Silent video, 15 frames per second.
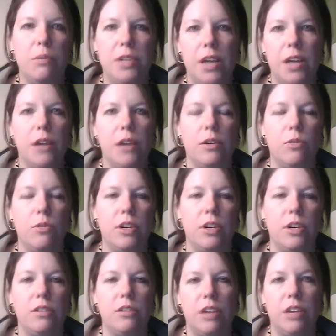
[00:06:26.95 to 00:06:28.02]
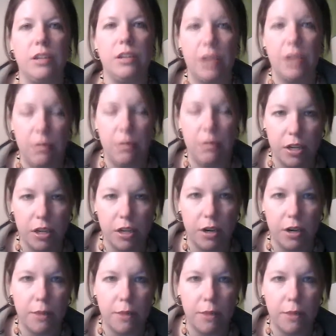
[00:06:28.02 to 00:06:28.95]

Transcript: not going to work a second time either.